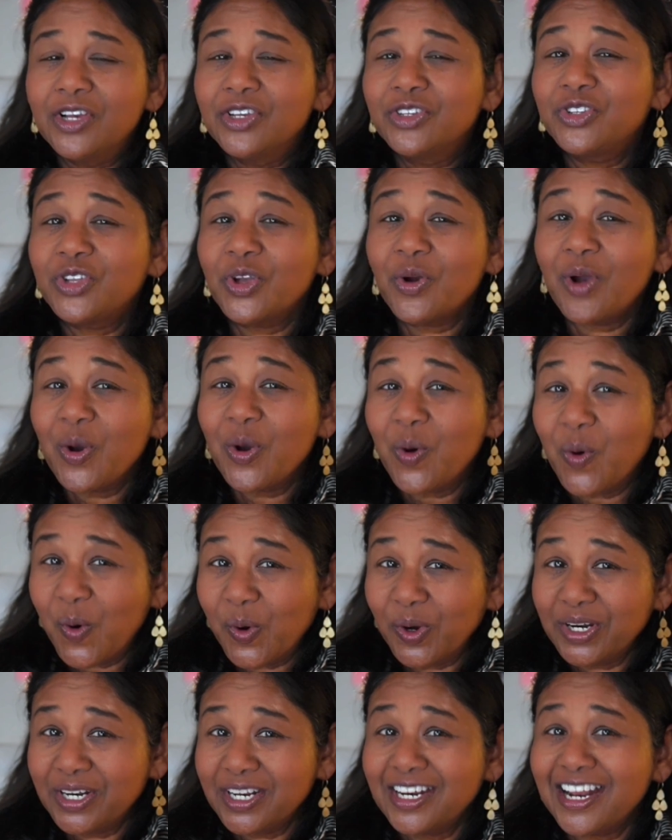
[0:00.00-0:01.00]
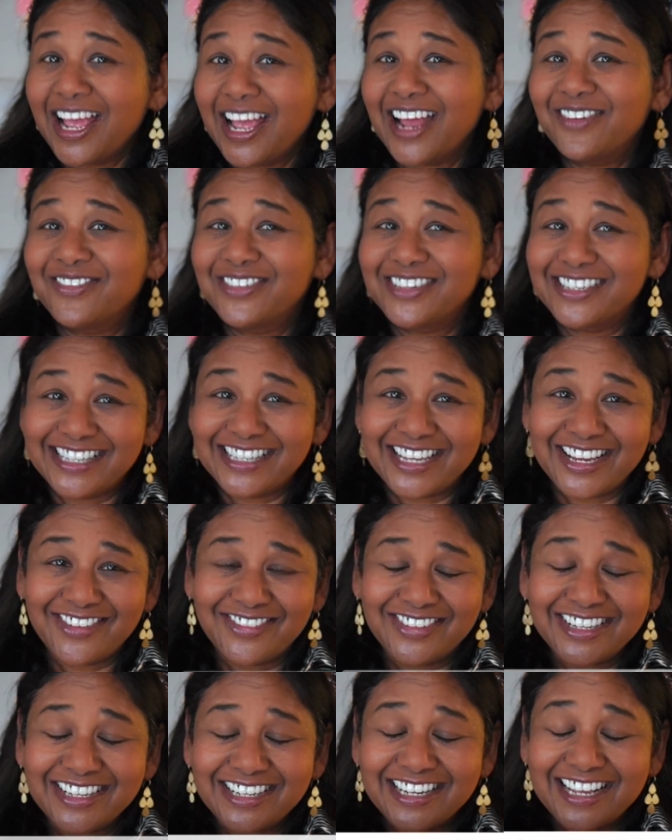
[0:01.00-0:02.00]
So I ordered it and
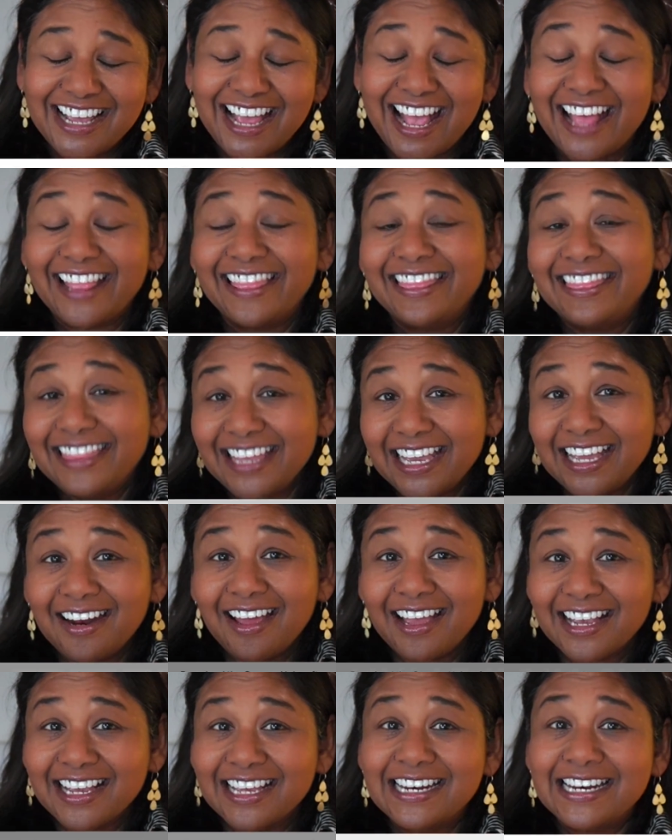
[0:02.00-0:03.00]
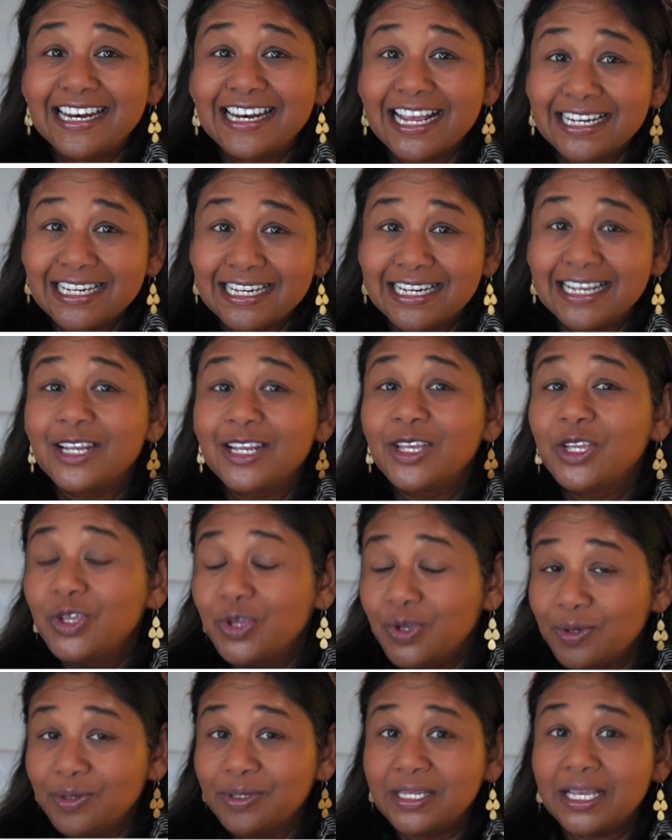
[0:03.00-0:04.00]
received it, and then I connected it
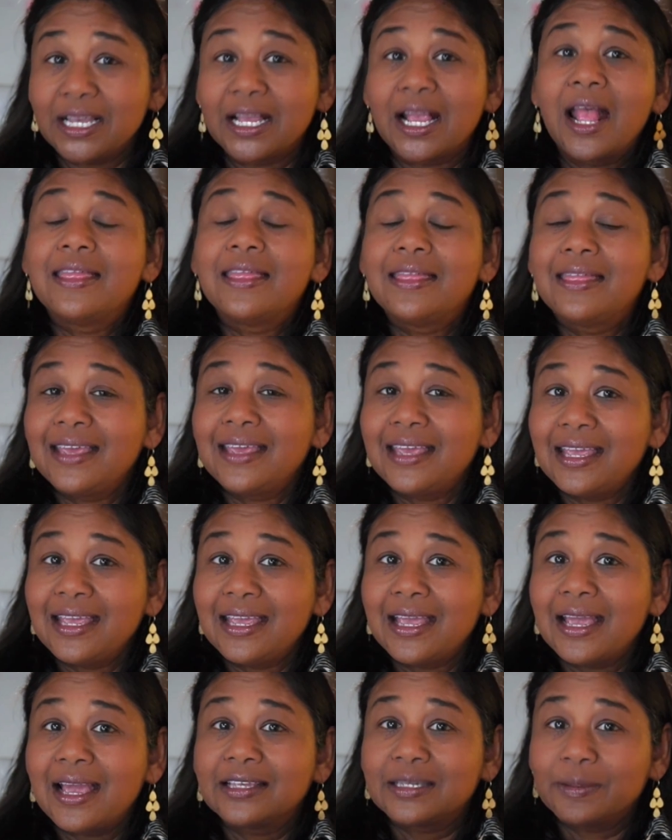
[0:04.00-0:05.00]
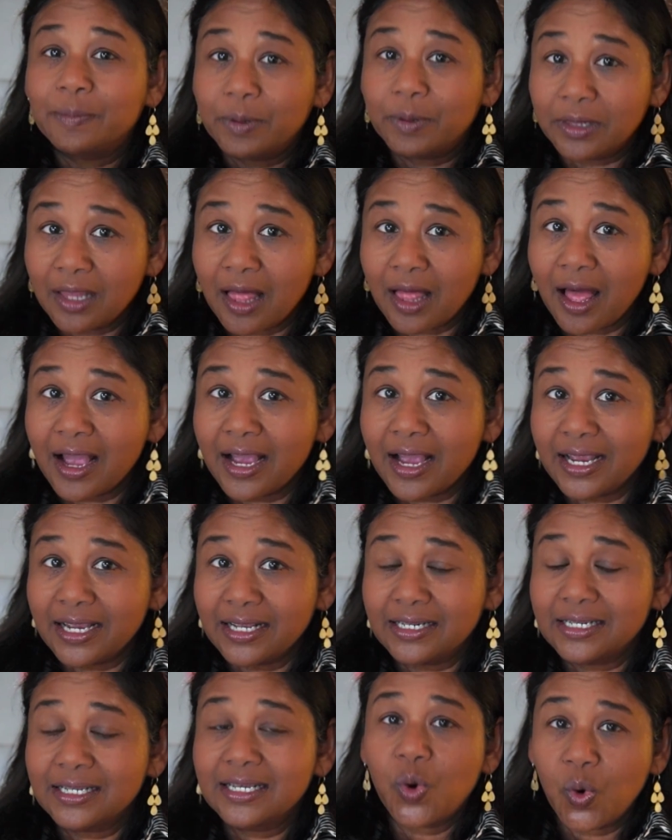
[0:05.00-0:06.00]
using the
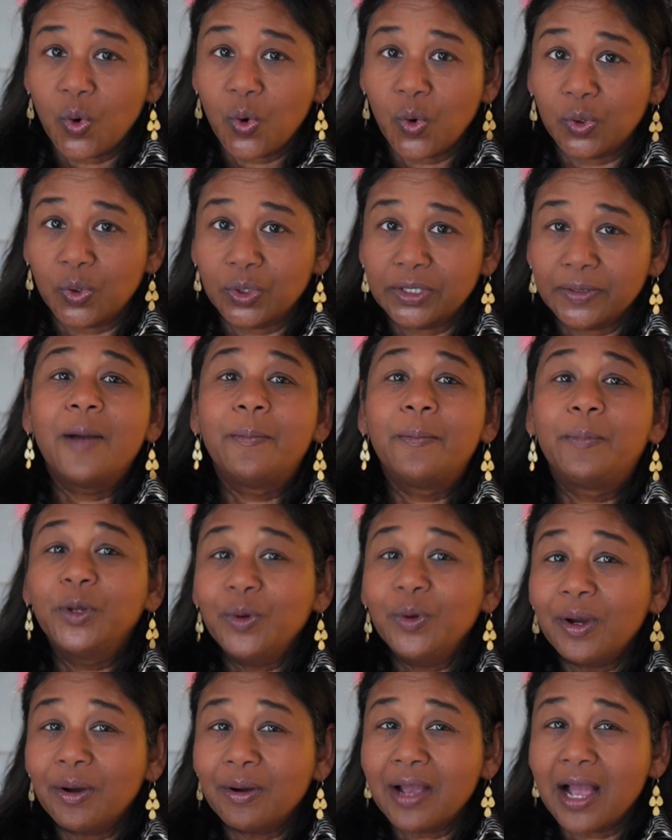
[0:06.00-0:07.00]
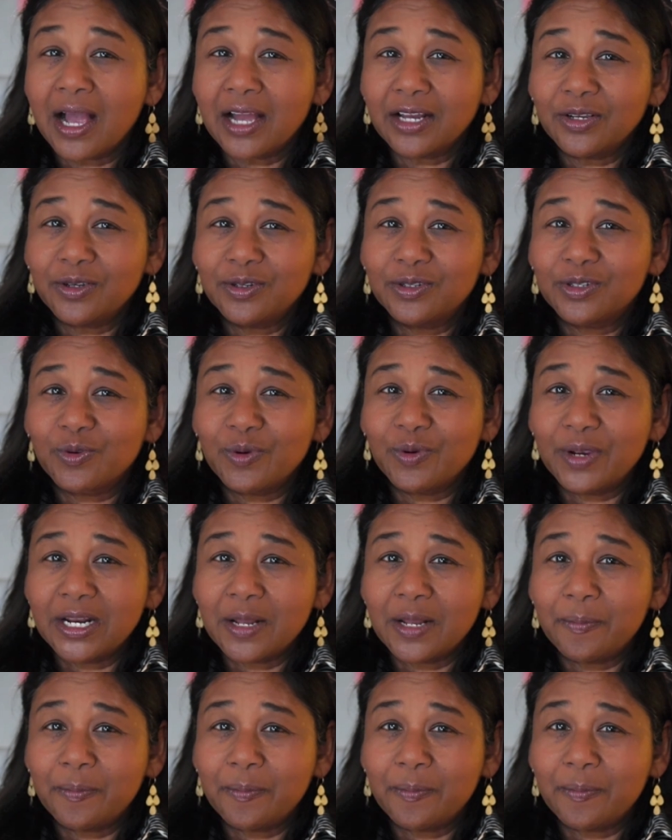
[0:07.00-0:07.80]
supplied cord. A blue Elgato screen